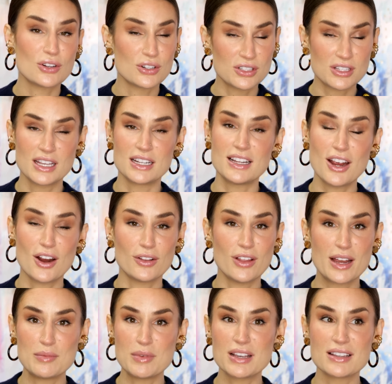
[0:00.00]
to her skincare
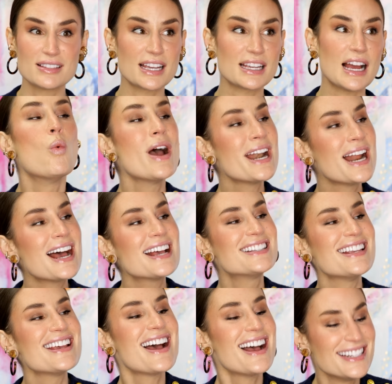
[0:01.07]
line because like when I say